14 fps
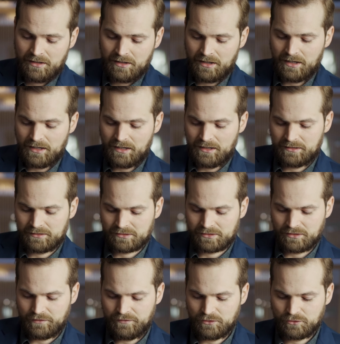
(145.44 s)
and
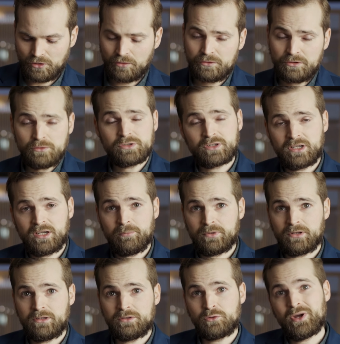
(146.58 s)
if you don't use a
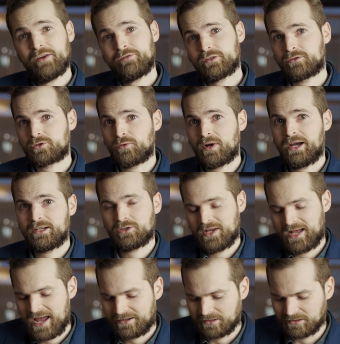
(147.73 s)
gimbal, you have to try to
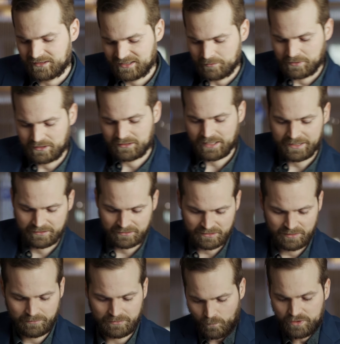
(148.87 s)
act a little bit like a
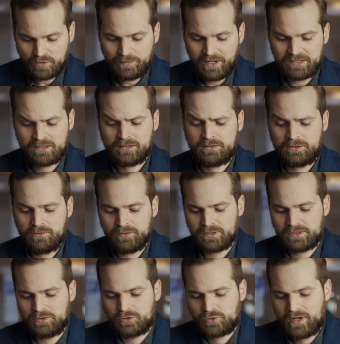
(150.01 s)
gimbal. What you basically do
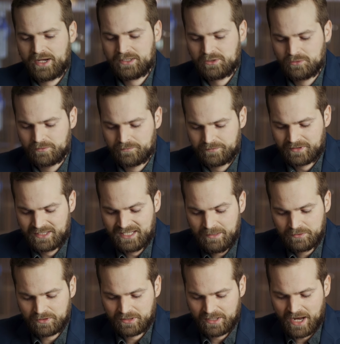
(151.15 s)
is you try to
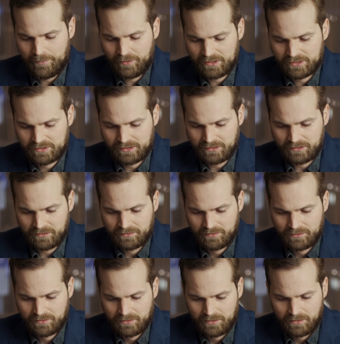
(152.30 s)
keep the camera still
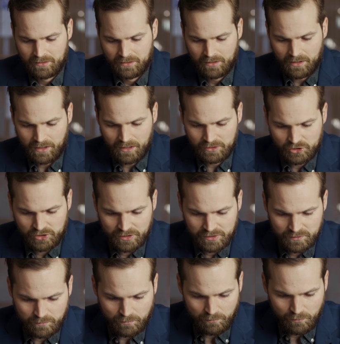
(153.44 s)
and
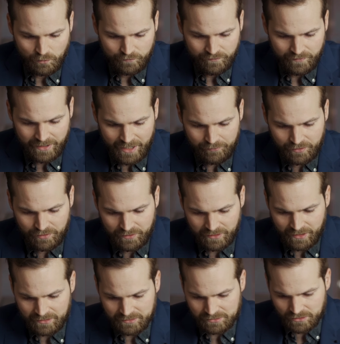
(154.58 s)
just move everything
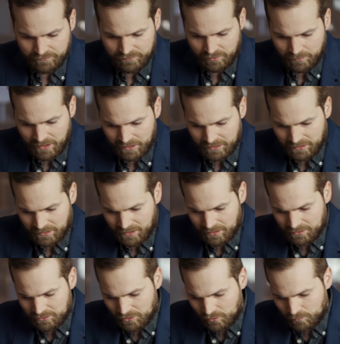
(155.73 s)
else of your body
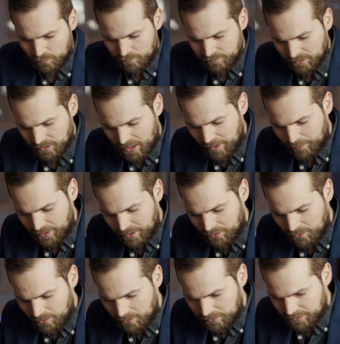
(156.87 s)
and don't move the camera at
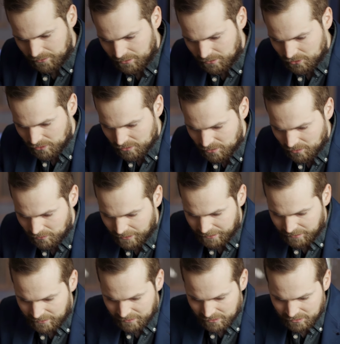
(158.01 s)
all, and you can just go
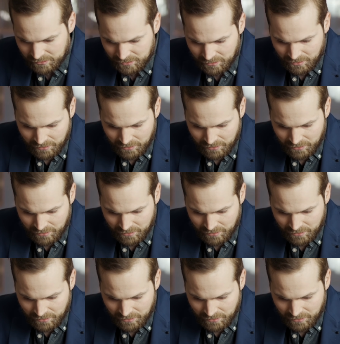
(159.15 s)
like this.